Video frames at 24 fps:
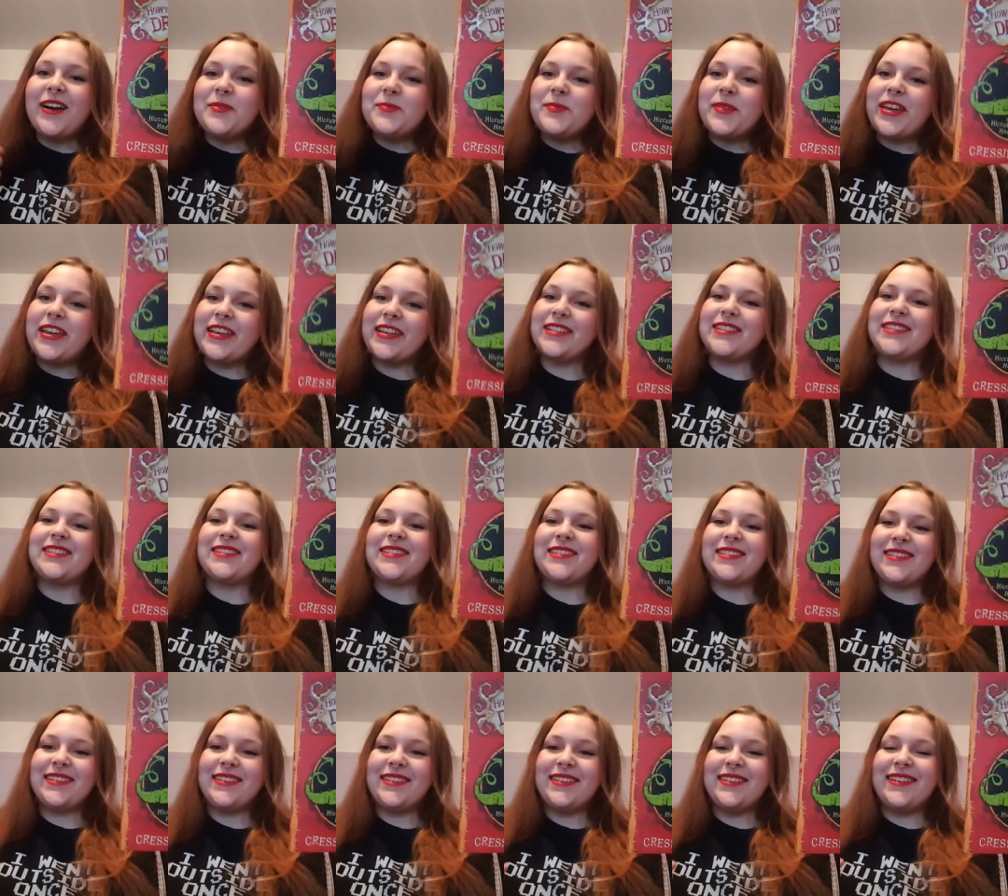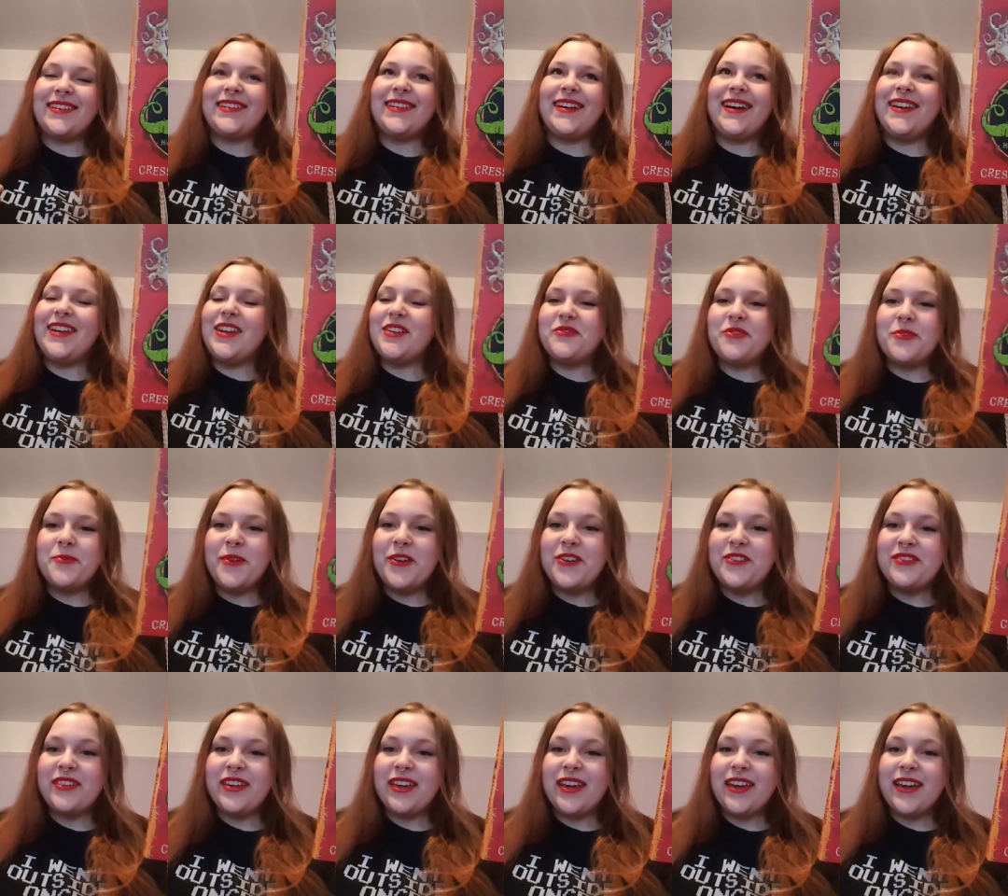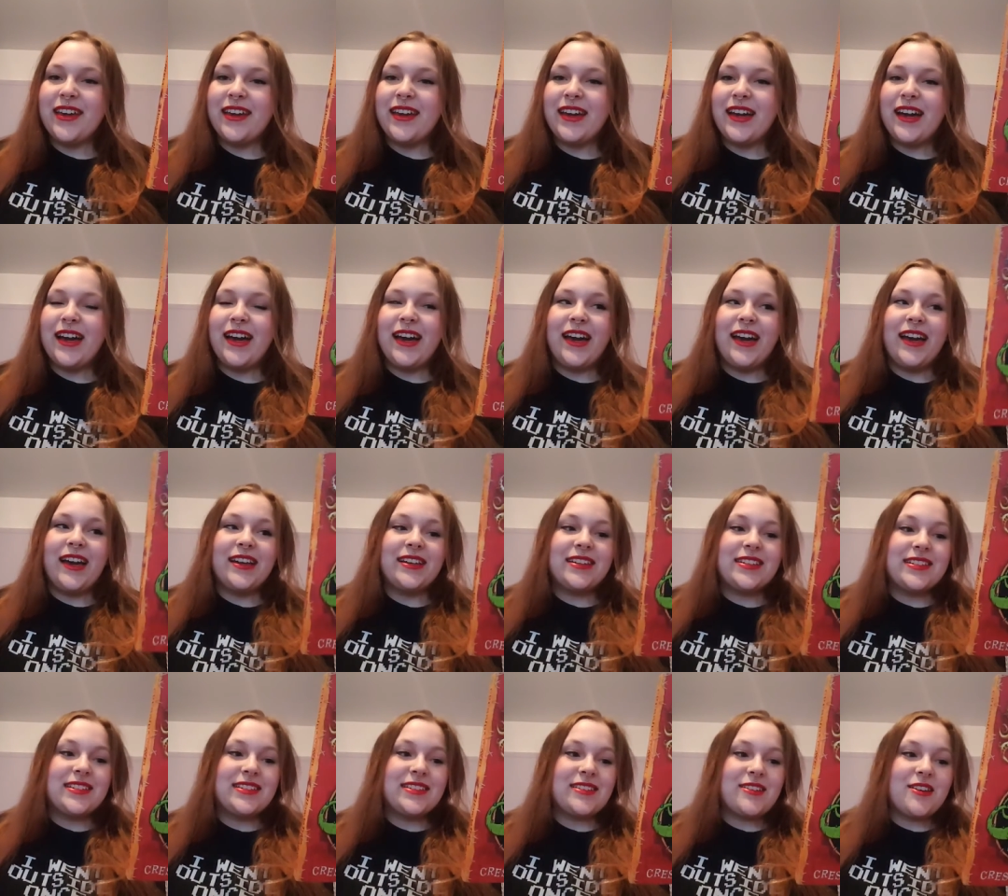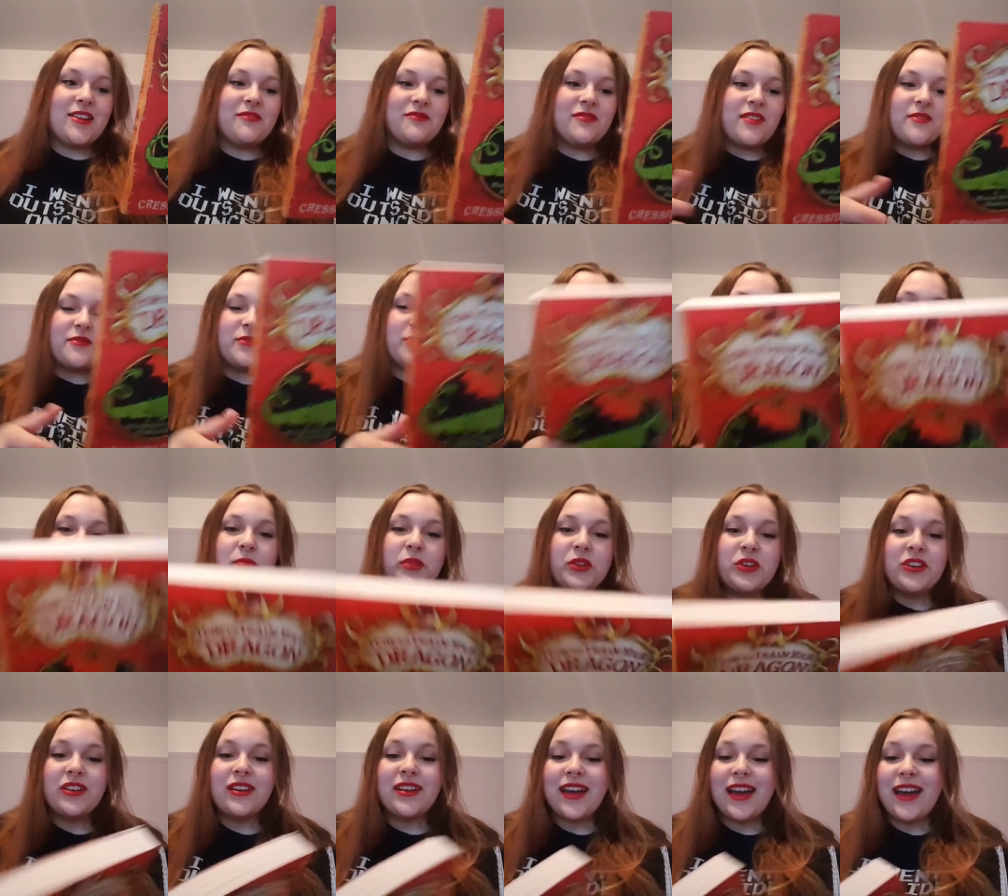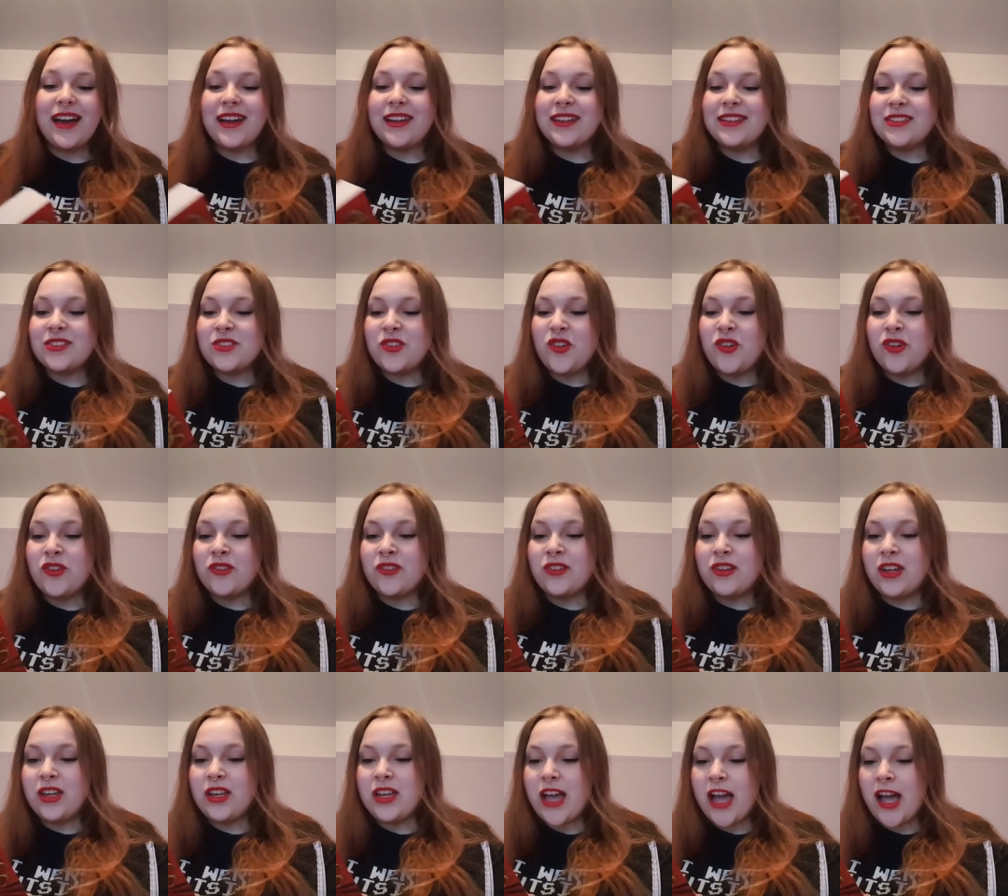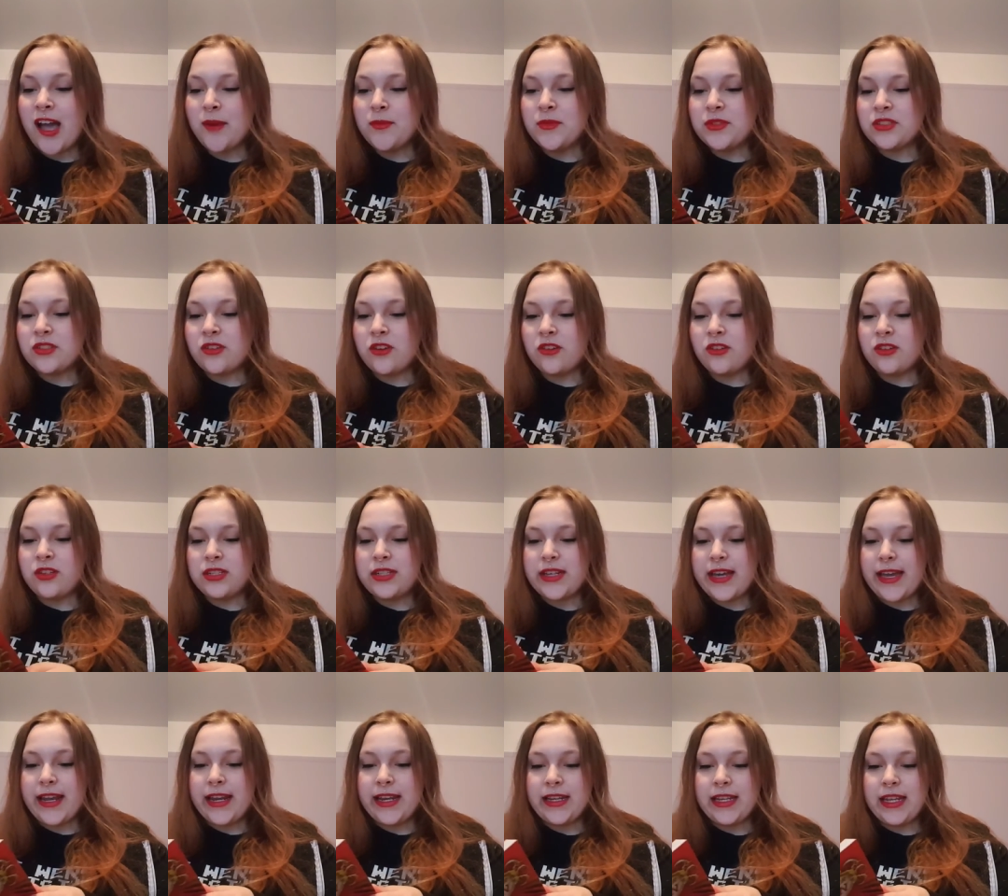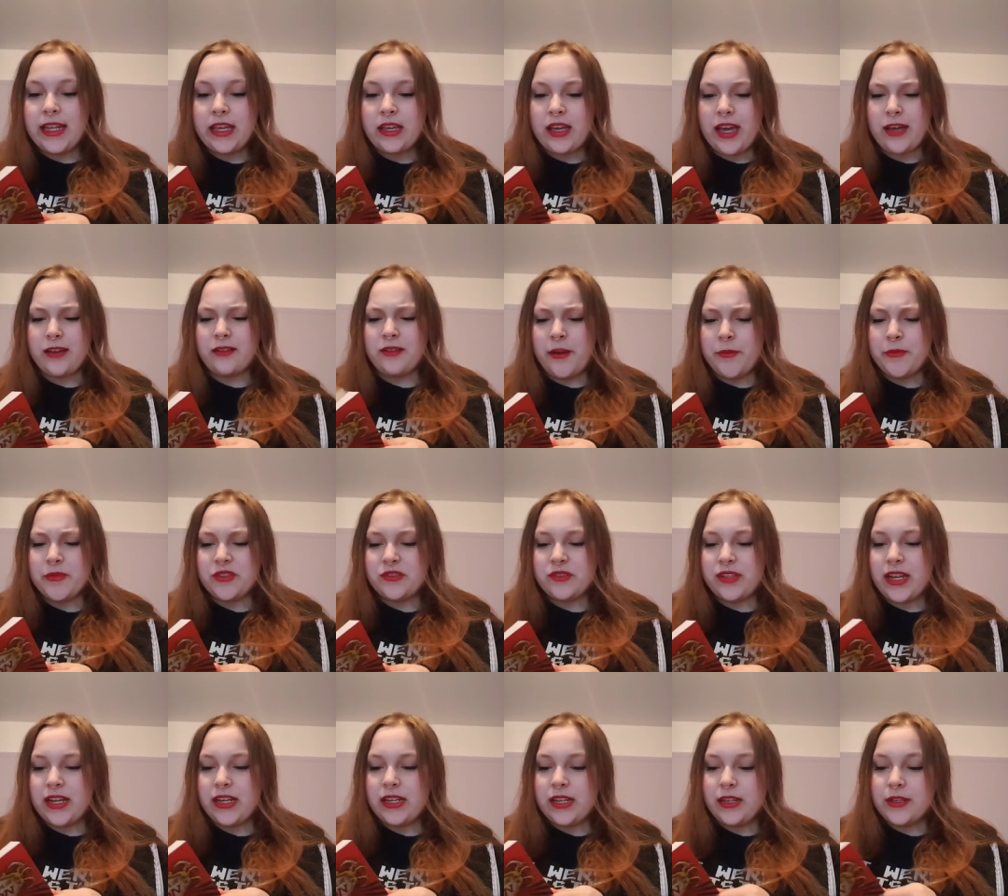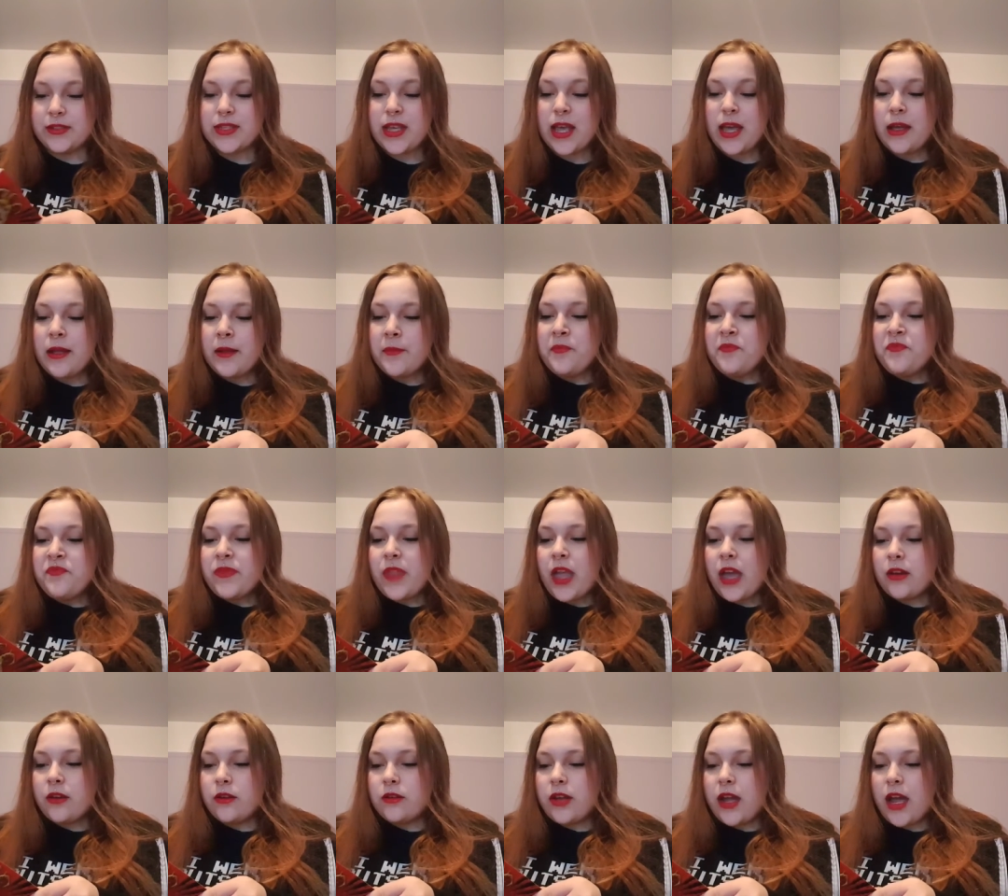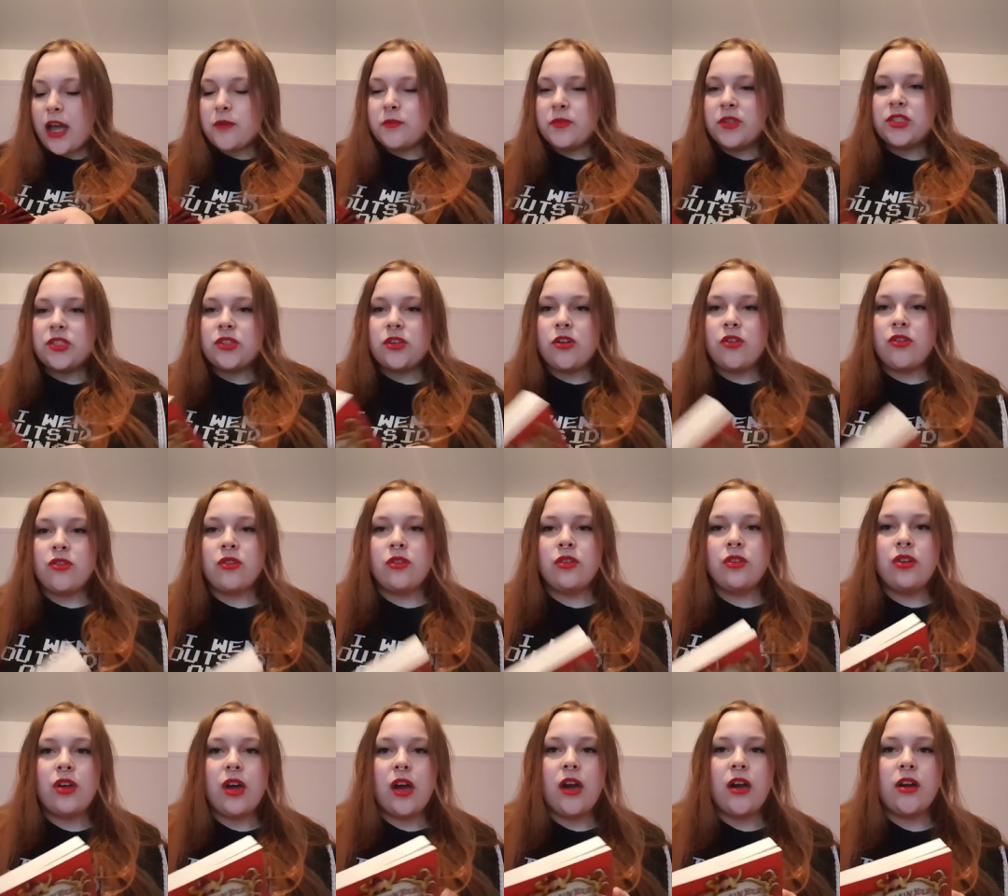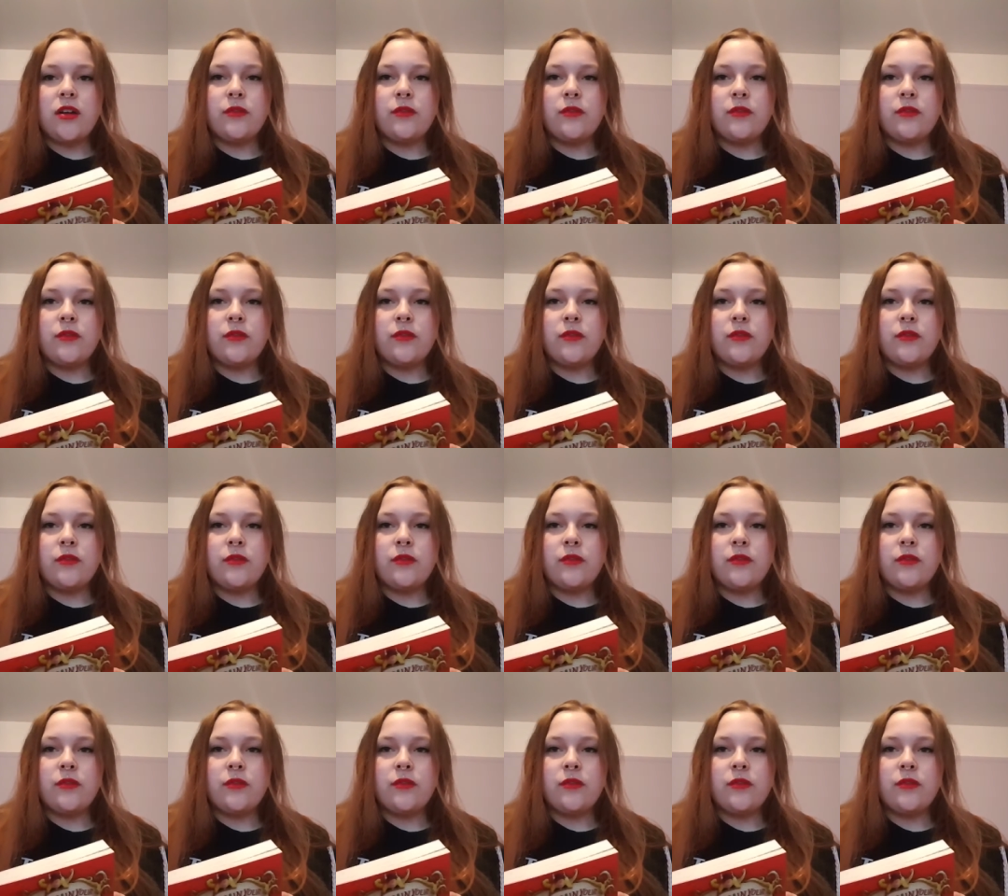because I love the movie and I've never read the book, and on Amazon Daily Deals and on Amazon